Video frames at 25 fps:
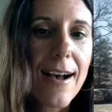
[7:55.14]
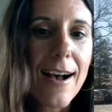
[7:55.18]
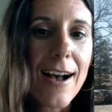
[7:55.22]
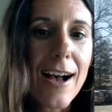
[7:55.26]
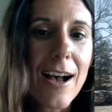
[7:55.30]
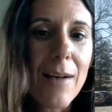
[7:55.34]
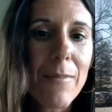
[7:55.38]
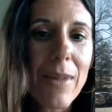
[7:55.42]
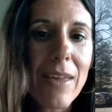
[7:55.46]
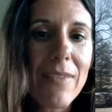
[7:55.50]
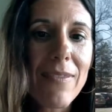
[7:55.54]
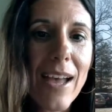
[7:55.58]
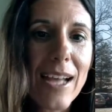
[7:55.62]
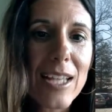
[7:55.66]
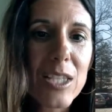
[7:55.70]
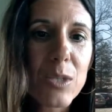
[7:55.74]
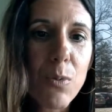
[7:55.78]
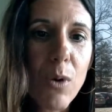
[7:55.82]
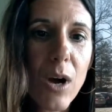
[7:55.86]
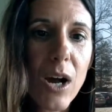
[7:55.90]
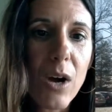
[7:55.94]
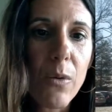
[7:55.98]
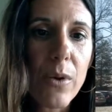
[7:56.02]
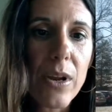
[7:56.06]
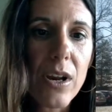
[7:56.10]
and
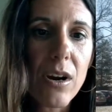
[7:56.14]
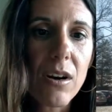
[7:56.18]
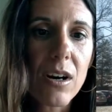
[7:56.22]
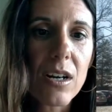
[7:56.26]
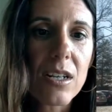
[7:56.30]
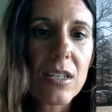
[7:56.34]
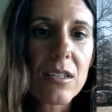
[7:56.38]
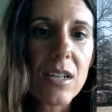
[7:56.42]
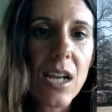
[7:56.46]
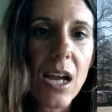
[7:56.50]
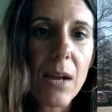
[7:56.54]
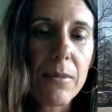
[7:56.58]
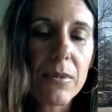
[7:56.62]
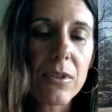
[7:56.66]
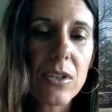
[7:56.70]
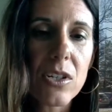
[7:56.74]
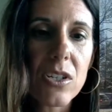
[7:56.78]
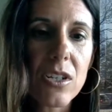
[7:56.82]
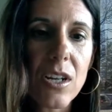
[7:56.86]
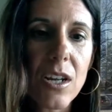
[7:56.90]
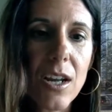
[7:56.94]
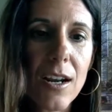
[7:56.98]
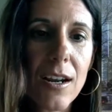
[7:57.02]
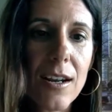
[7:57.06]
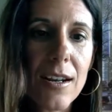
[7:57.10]
that's why we are
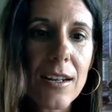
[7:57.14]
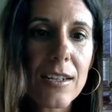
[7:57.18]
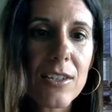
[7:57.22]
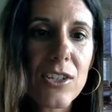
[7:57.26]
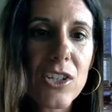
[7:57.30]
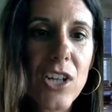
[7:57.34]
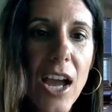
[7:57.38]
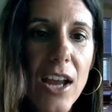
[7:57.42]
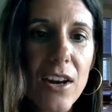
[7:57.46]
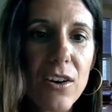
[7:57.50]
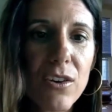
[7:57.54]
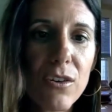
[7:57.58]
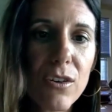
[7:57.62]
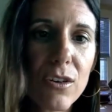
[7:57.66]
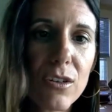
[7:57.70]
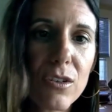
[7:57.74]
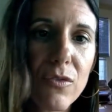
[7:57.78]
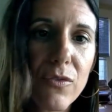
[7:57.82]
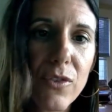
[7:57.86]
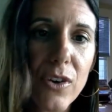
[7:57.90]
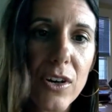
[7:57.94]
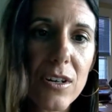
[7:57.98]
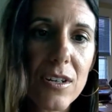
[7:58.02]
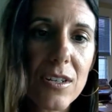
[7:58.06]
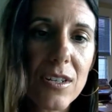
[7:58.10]
establishing
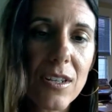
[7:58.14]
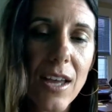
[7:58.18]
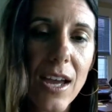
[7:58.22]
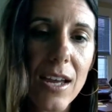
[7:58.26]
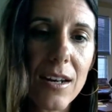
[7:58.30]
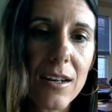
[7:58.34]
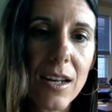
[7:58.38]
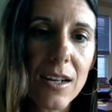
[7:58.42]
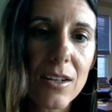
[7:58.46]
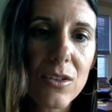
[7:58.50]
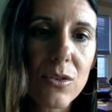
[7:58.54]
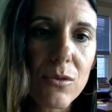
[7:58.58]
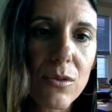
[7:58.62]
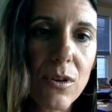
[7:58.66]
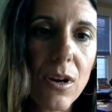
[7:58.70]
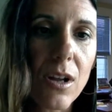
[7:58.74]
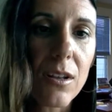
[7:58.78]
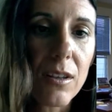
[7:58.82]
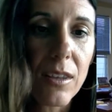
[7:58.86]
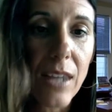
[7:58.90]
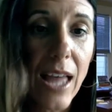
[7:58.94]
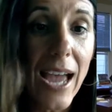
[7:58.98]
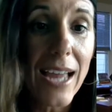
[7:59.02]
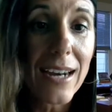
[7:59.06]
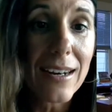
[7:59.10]
Chattanooga's first
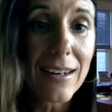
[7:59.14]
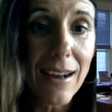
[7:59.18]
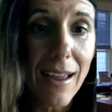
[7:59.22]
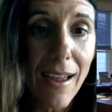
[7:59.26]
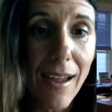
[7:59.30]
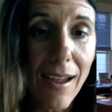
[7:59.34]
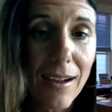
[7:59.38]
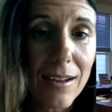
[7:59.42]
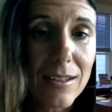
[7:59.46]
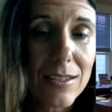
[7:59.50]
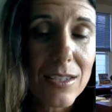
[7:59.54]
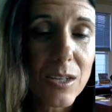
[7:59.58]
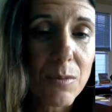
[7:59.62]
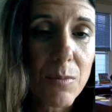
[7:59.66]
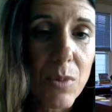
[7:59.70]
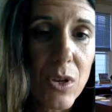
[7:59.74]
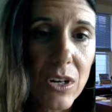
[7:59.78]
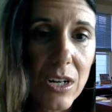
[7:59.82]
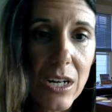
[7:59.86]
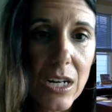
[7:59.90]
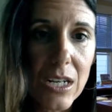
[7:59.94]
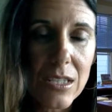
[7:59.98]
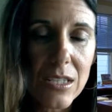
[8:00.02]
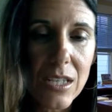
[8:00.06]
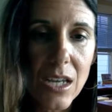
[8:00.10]
Latinx
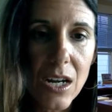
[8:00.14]
Community